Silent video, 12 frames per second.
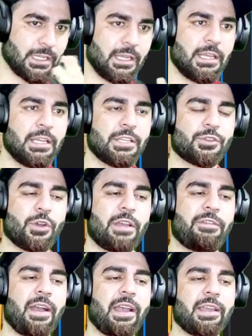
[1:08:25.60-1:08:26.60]
So if
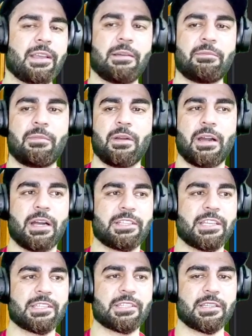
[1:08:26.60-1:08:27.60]
I
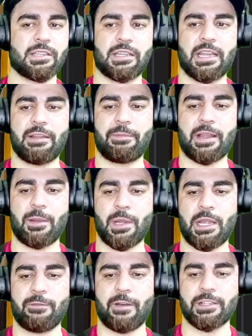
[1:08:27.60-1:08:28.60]
just get a
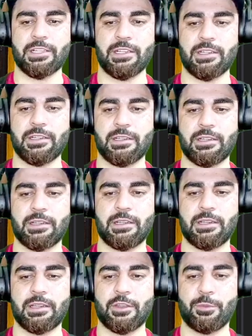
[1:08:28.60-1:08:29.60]
paraboloid function,
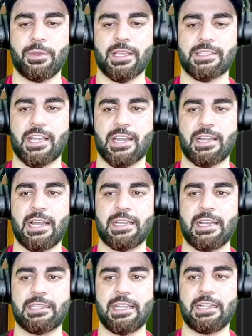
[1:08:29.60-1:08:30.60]
give me a second, I'll
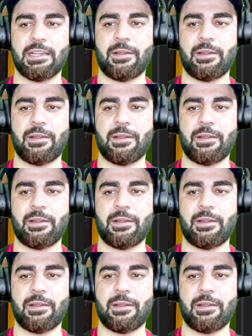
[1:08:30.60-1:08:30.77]
get that.